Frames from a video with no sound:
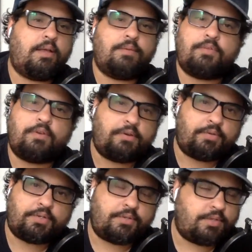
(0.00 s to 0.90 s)
Sorry,
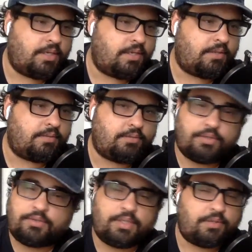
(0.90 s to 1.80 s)
Chris Cornell.
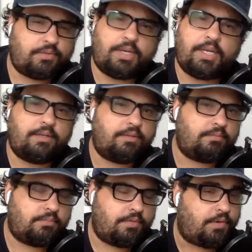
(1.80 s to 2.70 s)
Chris Cornell's great,
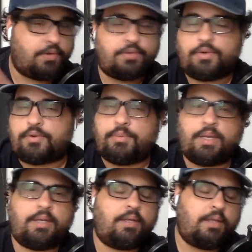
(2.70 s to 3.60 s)
of course, Kurt
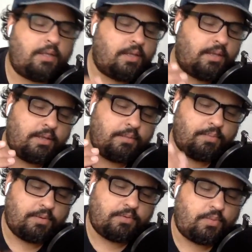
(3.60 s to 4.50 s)
Cobain,
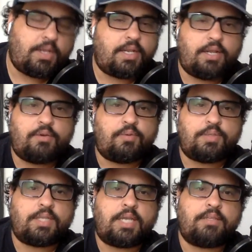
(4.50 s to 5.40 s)
but the one that I
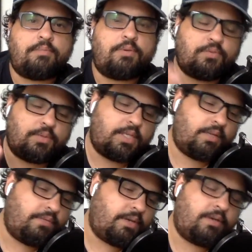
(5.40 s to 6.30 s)
always liked the most was
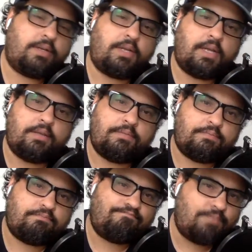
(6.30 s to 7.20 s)
Eddie Vedder. I
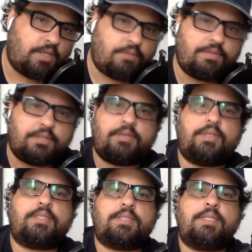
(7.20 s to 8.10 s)
love his
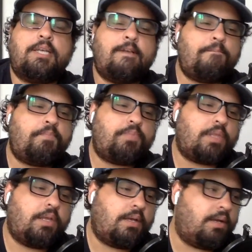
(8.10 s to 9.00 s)
lyrics.
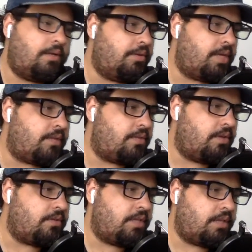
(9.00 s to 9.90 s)
You got
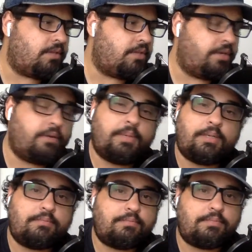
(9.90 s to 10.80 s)
songs like
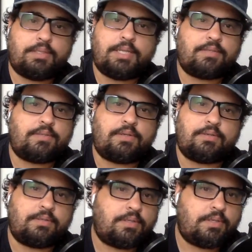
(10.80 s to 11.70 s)
Jeremy, made that
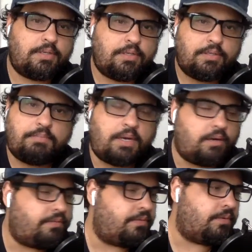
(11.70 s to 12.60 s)
song
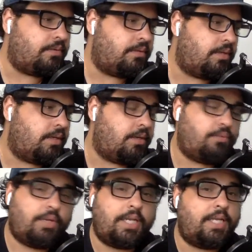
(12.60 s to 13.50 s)
powerful.
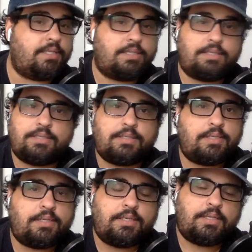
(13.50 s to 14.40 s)
Release,
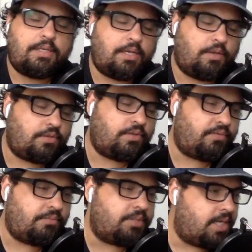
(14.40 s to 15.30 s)
also
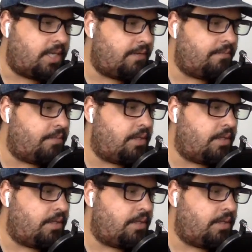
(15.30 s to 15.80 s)
from 10.